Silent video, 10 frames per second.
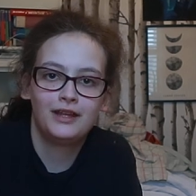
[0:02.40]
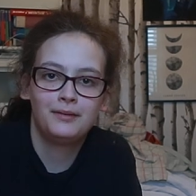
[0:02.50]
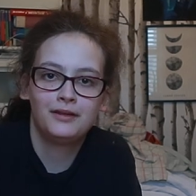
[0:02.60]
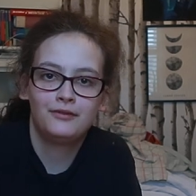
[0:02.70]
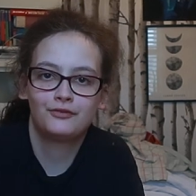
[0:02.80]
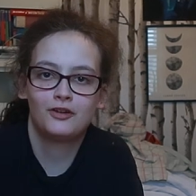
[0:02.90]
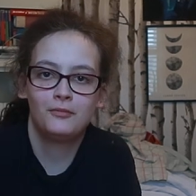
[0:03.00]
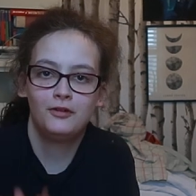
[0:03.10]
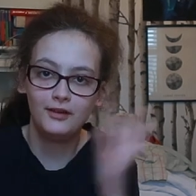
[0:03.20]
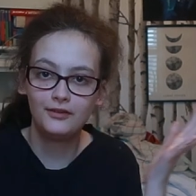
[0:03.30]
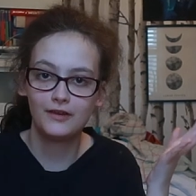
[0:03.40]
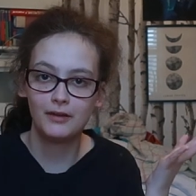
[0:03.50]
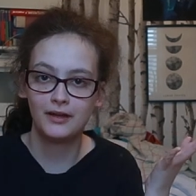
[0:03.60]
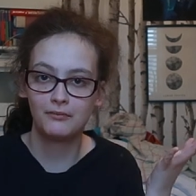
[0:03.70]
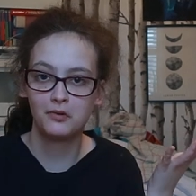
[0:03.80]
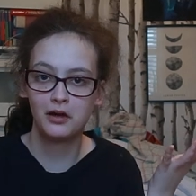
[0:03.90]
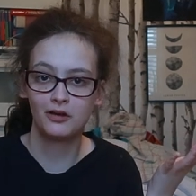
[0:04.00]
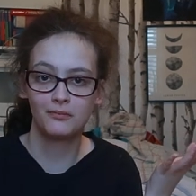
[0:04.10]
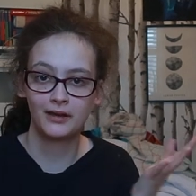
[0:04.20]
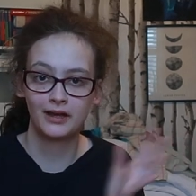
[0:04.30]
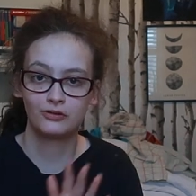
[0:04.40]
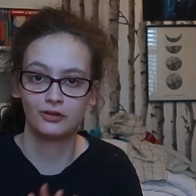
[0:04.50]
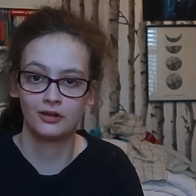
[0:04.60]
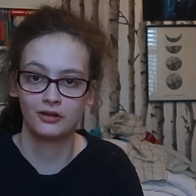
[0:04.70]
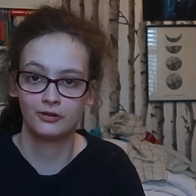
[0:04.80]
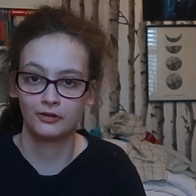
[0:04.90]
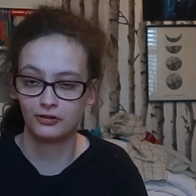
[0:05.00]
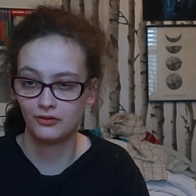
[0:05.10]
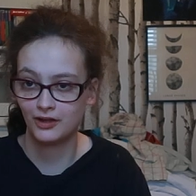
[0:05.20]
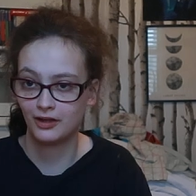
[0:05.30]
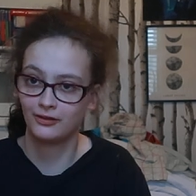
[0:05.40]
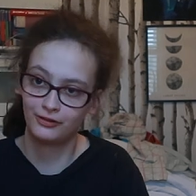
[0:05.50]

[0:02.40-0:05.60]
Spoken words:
Phoebe from Who's Phoebe and welcome back to another Doctor Who video.